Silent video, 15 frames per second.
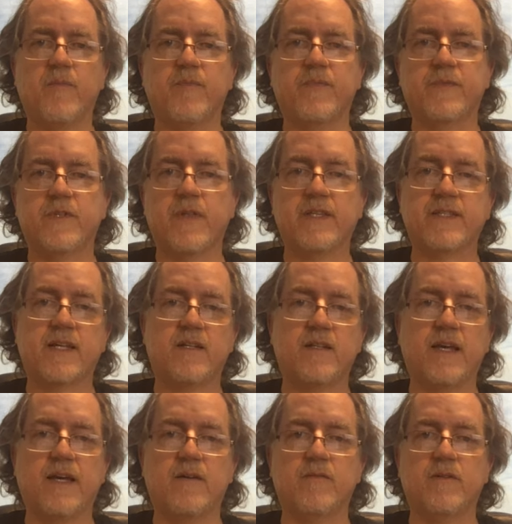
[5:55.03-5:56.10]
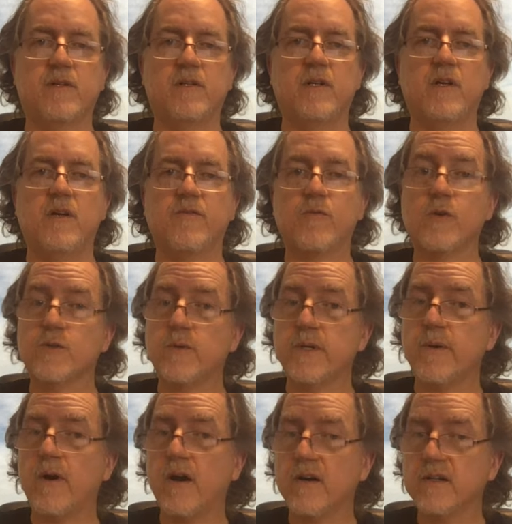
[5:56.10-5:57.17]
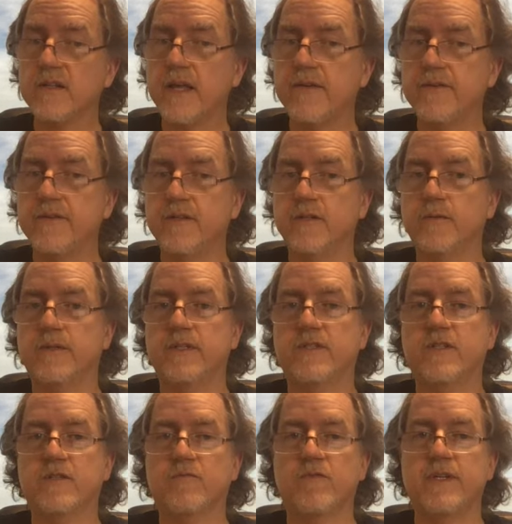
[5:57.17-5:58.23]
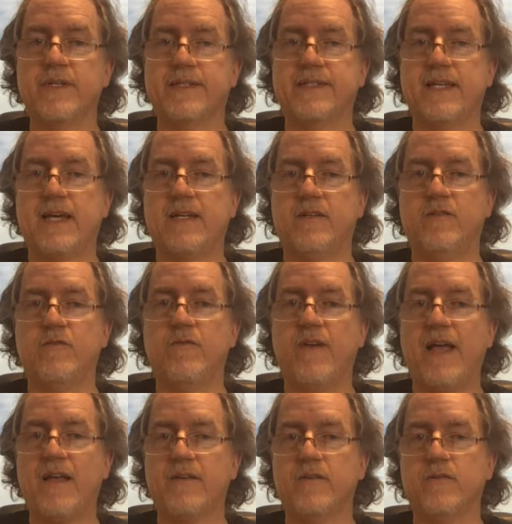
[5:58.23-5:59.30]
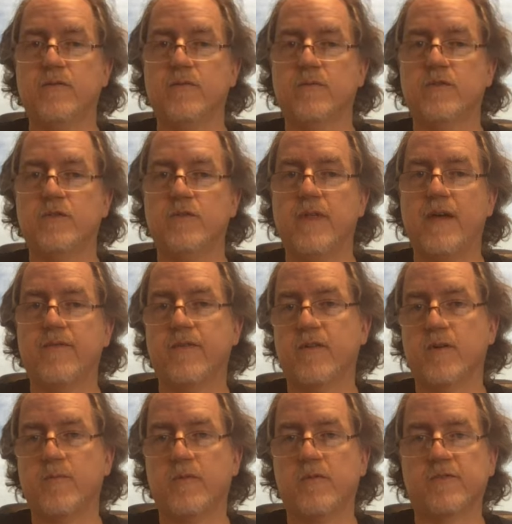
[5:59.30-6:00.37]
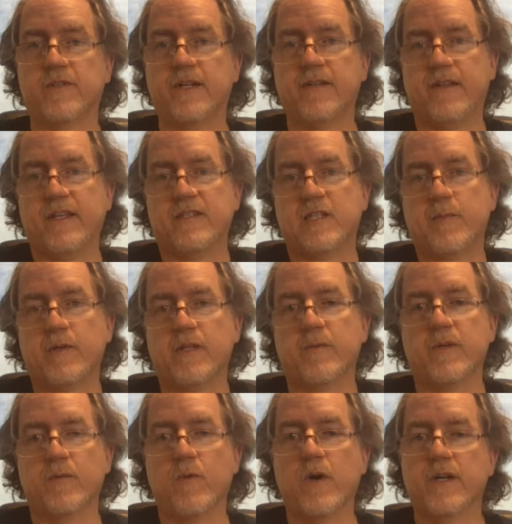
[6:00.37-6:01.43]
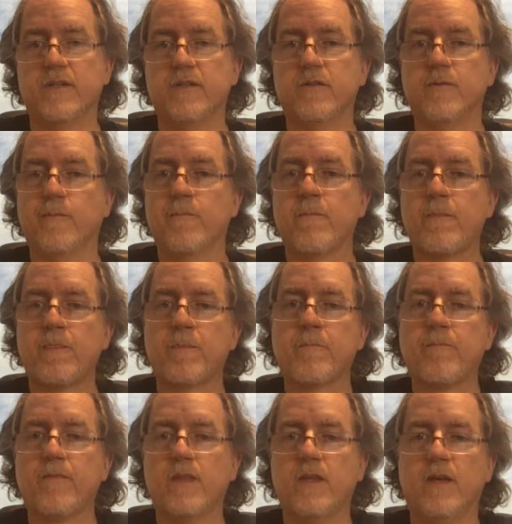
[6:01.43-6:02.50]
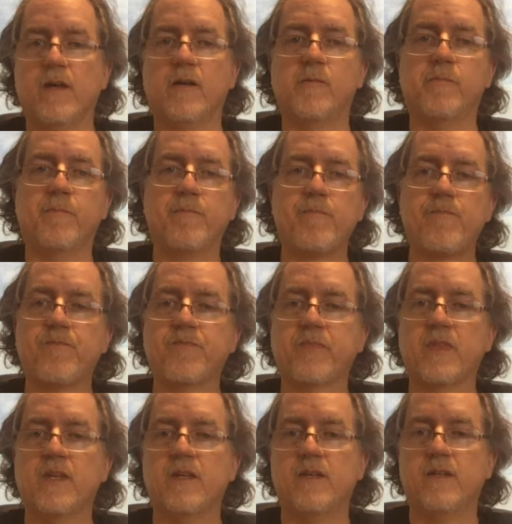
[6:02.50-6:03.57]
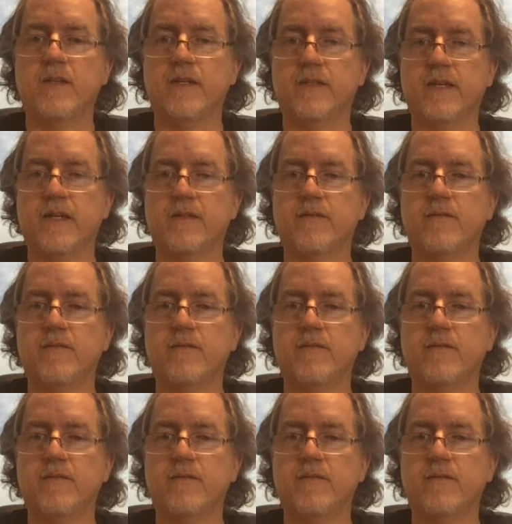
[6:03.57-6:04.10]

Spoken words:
So that's not allowed. Of course, what you are allowed to do is just reassign a new value to that variable, right? And that's typically what you want to do, like that.